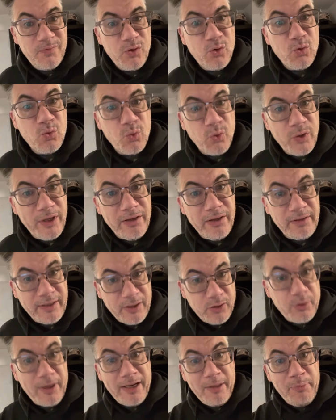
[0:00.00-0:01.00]
real in
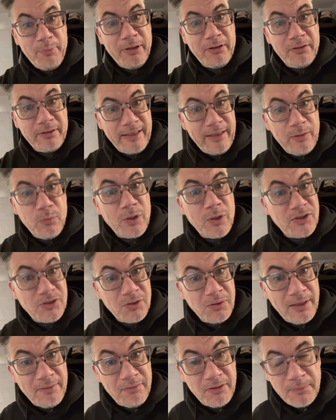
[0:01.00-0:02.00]
credibility and
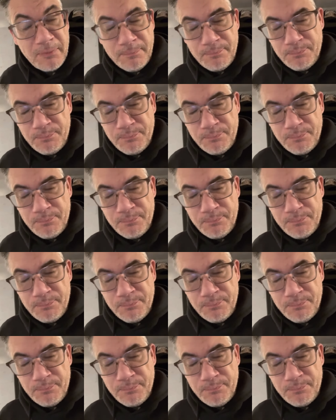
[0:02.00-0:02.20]
whatsoever.